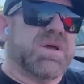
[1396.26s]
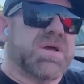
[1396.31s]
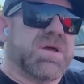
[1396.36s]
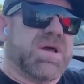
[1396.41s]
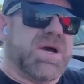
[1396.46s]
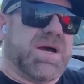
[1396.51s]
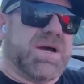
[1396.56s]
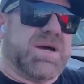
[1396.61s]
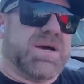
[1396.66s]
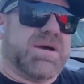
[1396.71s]

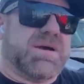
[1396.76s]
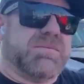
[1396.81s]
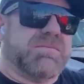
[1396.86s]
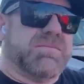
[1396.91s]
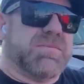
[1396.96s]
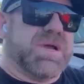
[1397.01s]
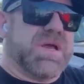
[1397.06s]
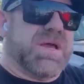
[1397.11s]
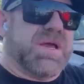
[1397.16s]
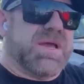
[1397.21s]

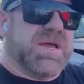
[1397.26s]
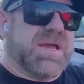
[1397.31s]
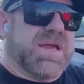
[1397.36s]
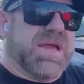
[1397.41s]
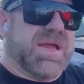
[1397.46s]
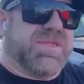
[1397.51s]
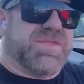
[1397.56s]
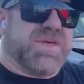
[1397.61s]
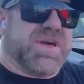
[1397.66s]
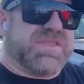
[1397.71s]
Um,
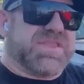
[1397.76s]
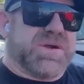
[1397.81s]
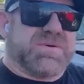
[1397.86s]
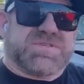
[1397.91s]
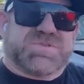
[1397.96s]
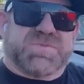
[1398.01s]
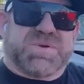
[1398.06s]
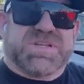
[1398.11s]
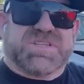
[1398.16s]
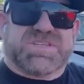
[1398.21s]
and thought that
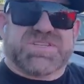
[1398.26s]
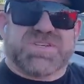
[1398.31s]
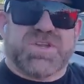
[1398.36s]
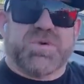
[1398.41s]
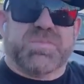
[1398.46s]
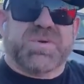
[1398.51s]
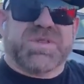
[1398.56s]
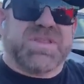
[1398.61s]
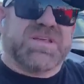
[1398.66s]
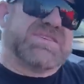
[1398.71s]
was pretty
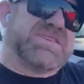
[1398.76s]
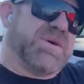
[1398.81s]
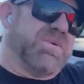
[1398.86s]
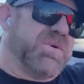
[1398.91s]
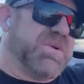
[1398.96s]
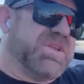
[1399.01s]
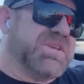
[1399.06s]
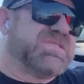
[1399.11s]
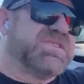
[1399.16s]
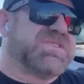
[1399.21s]
stupid. And they said,
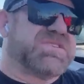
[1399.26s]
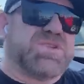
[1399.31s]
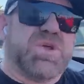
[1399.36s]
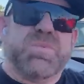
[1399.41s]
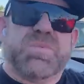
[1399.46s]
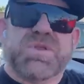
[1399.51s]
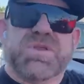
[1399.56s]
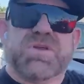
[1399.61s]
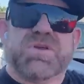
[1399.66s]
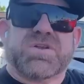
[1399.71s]
well, this is
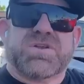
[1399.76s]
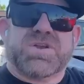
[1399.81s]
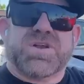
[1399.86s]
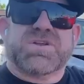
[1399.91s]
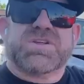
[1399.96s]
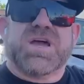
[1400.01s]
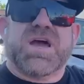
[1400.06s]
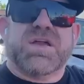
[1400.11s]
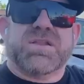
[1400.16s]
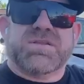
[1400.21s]
stupid. You're, you're
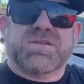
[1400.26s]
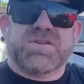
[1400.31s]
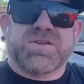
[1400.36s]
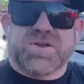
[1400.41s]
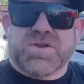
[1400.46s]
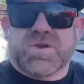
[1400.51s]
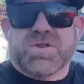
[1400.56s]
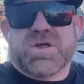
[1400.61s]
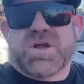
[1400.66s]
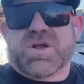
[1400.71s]
done. You're
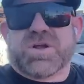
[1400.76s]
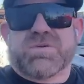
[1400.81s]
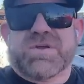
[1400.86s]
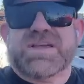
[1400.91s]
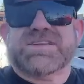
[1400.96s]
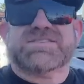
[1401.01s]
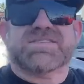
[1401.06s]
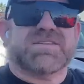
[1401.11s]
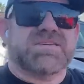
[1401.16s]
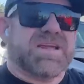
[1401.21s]
no longer
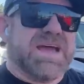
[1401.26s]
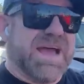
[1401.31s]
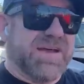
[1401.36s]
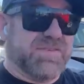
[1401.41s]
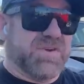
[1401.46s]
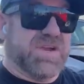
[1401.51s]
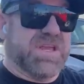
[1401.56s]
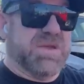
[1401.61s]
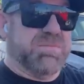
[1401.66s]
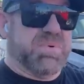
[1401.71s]
racing.
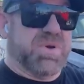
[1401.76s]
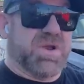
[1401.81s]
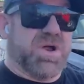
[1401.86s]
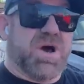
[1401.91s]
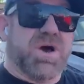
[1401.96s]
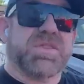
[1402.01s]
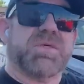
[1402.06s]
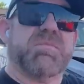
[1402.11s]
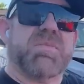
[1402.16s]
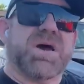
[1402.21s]
After he put
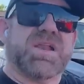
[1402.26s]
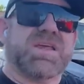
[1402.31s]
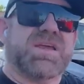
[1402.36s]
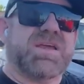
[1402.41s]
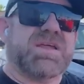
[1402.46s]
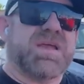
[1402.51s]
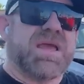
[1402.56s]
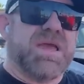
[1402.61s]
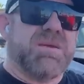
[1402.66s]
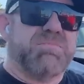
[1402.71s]
all the
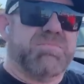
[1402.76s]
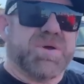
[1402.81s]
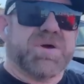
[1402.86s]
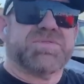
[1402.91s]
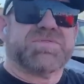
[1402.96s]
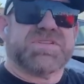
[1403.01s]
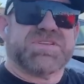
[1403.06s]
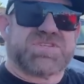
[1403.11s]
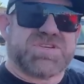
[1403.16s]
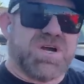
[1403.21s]
money and
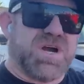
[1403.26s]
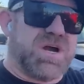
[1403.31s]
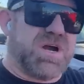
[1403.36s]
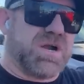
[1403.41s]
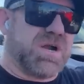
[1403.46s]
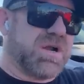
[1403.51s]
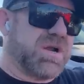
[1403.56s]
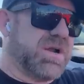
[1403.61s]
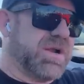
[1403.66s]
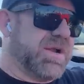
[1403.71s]
built this
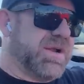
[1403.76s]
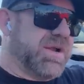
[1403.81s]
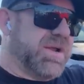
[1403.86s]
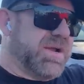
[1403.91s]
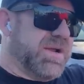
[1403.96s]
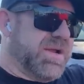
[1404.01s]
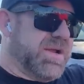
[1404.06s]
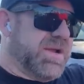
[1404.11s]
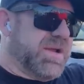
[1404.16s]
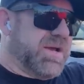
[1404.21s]
car,
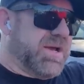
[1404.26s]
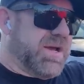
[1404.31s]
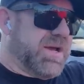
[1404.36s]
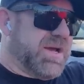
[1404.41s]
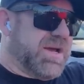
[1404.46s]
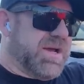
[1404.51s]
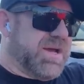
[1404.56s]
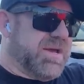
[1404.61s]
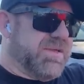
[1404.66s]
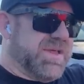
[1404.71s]

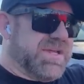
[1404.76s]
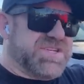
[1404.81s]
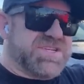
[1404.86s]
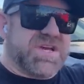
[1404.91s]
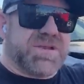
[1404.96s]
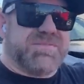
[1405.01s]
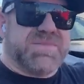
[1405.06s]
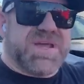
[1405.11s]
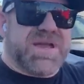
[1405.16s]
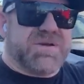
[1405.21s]
uh, they
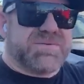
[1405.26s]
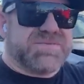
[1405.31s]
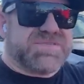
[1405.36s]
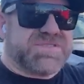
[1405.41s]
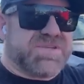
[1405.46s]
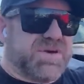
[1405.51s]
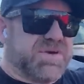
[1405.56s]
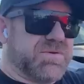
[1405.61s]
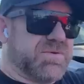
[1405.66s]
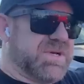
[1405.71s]
shut him down.
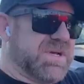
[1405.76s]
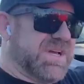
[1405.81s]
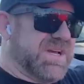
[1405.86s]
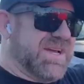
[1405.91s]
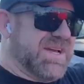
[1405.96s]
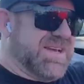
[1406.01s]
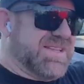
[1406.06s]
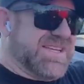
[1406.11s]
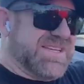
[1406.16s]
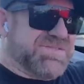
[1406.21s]
So
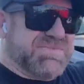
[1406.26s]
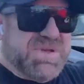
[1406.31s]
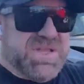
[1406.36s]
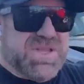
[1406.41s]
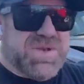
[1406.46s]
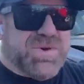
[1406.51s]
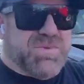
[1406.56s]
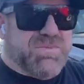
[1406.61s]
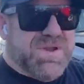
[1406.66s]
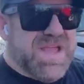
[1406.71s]
that's my
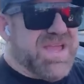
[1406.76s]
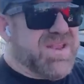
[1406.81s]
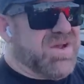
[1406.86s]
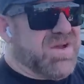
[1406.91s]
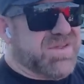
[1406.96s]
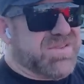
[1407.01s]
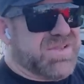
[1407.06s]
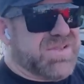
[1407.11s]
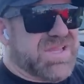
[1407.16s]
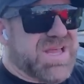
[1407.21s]
little rant
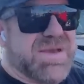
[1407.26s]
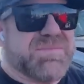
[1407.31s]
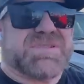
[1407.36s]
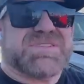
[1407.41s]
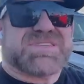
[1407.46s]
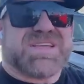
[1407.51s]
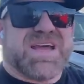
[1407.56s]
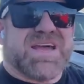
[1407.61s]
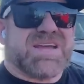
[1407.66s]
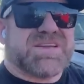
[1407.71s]
on the
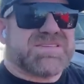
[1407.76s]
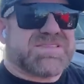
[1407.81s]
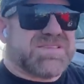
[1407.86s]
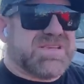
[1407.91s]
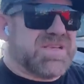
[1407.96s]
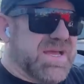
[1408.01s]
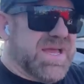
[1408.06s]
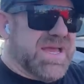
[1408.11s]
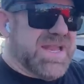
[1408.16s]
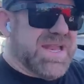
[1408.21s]
Lemons guys.
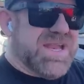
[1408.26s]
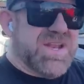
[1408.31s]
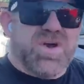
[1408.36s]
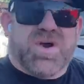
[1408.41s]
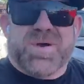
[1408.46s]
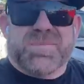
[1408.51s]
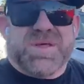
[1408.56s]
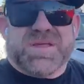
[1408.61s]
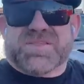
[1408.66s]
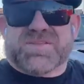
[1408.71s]
And I know
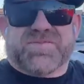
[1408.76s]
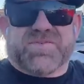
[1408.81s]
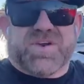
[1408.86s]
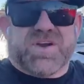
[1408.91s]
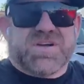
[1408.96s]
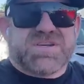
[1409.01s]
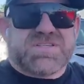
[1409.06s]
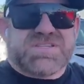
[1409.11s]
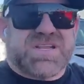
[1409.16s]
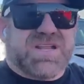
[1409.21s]
I'm not the
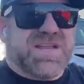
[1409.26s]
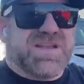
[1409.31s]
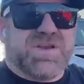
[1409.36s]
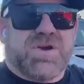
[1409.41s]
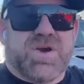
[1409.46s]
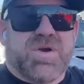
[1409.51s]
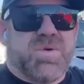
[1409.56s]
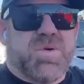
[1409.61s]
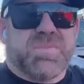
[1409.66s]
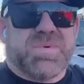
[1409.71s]
first, and I
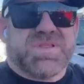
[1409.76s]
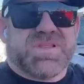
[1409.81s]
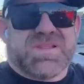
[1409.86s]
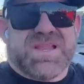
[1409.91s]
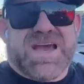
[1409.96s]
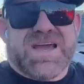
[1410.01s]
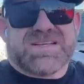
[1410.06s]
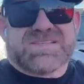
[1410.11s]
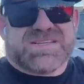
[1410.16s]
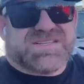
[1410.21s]
know I won't be the
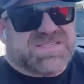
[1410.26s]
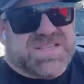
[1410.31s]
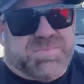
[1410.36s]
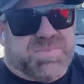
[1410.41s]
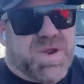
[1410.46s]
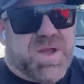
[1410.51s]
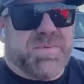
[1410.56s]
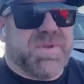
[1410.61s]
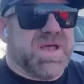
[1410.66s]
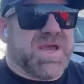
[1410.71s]
last, because they're
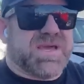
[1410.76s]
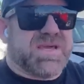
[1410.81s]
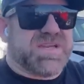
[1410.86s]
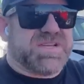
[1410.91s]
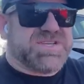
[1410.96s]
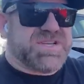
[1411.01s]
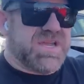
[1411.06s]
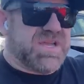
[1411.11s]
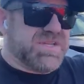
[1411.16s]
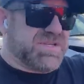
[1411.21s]
probably not going
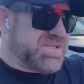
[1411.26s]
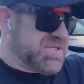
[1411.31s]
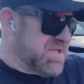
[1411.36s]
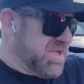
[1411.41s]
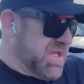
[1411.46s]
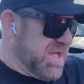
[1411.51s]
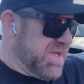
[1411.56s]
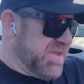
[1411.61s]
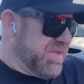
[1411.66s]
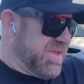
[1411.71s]
to change.
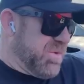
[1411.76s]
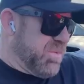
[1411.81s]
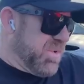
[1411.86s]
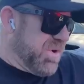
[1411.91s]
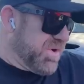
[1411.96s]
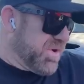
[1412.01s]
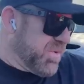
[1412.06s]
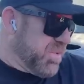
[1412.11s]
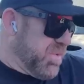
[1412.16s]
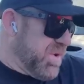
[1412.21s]
And they
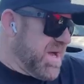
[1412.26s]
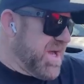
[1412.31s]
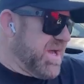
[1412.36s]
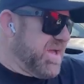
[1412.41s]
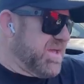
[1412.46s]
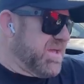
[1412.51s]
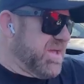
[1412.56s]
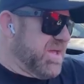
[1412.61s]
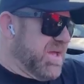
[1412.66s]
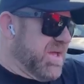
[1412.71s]
wonder
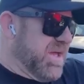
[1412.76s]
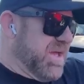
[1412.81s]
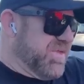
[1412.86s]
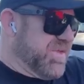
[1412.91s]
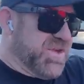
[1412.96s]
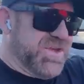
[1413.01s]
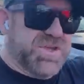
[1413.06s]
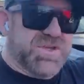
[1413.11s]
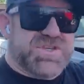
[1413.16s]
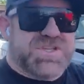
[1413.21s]
why
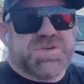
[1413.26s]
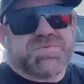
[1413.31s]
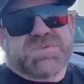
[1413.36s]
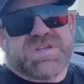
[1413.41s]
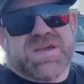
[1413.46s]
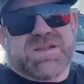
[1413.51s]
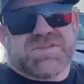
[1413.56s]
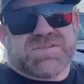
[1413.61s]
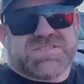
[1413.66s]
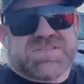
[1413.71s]
their YouTube
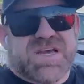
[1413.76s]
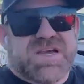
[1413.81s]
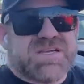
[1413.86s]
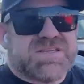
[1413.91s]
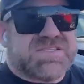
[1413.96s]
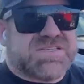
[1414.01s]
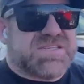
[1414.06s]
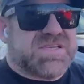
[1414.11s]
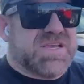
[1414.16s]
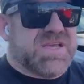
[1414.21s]
channel
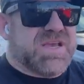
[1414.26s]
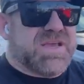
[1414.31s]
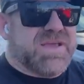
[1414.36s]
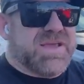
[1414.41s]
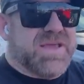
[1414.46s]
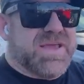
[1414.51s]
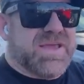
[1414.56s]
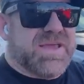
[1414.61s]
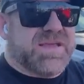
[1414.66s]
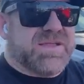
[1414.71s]
sucks
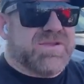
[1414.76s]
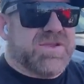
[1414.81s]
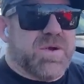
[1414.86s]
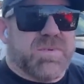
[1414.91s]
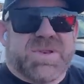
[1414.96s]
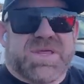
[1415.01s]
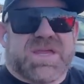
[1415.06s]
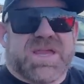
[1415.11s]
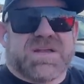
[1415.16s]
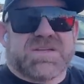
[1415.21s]
and
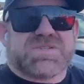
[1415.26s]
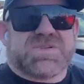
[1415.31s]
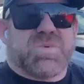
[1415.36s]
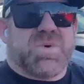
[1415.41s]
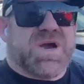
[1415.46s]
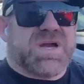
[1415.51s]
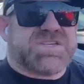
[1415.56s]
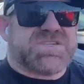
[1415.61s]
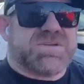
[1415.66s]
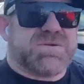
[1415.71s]
nobody cares to
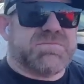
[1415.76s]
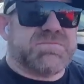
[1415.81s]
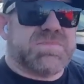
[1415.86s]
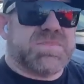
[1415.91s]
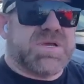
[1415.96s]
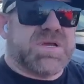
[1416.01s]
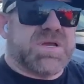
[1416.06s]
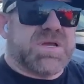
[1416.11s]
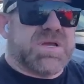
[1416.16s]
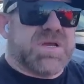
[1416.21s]
watch them
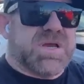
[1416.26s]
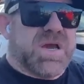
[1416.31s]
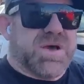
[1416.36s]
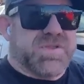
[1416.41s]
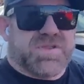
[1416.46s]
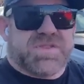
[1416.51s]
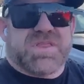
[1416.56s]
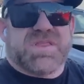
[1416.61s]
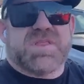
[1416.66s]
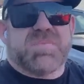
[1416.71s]

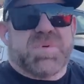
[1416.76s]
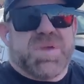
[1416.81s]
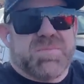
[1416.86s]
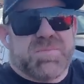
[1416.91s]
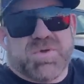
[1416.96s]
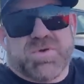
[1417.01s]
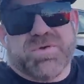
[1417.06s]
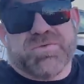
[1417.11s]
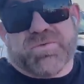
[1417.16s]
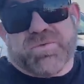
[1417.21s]
other than the
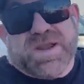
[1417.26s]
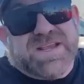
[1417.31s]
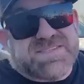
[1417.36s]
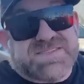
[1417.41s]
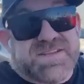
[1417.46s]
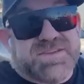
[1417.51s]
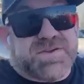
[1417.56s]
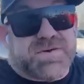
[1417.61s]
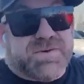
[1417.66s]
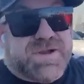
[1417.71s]
people who've
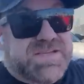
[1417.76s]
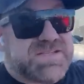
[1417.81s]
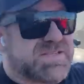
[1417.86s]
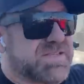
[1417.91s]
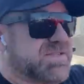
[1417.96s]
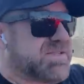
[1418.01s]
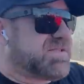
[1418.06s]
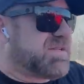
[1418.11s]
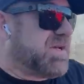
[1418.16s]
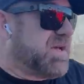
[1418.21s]
raced in their
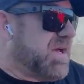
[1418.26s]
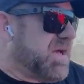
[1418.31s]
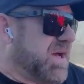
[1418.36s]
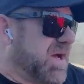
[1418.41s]
races.